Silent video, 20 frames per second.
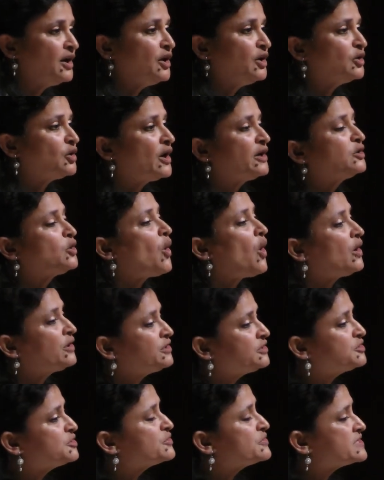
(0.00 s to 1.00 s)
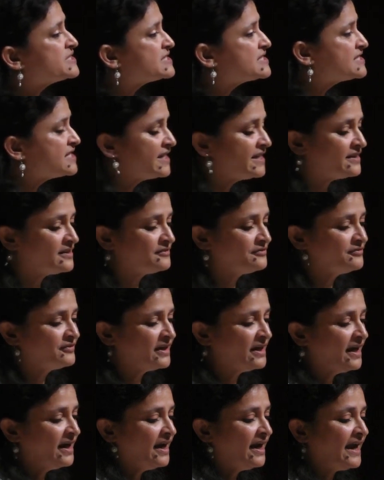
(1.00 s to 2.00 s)
Now, in order to receive
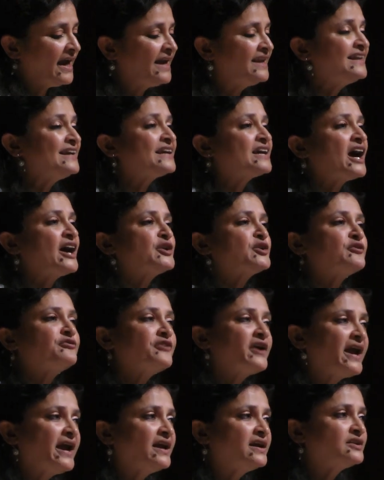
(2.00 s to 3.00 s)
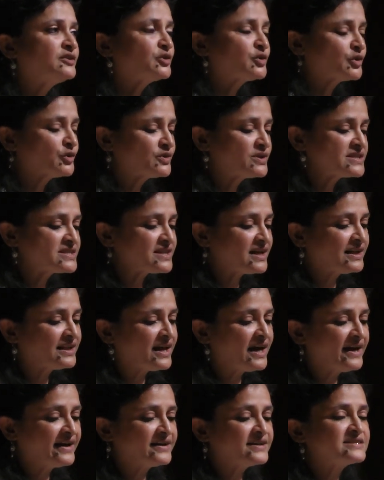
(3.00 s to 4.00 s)
any kind of aid through this
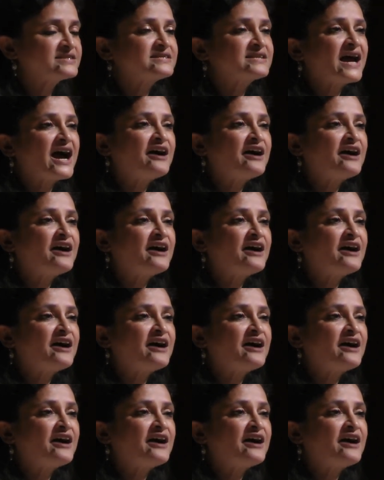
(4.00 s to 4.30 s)
alliance,